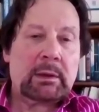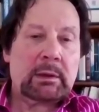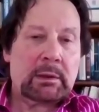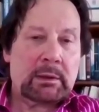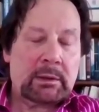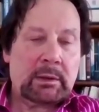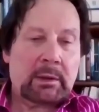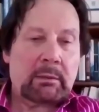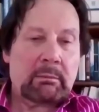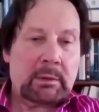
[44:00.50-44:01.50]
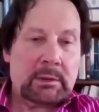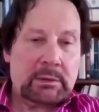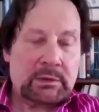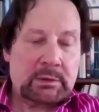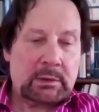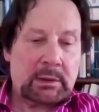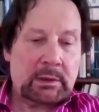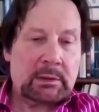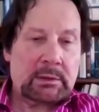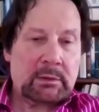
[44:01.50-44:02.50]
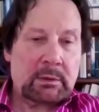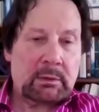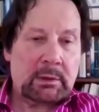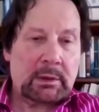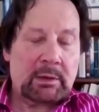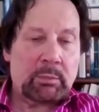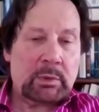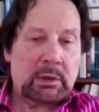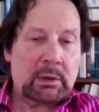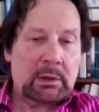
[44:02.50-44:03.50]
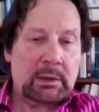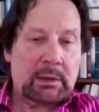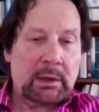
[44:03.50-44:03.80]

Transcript: uh, is, uh, is, can be,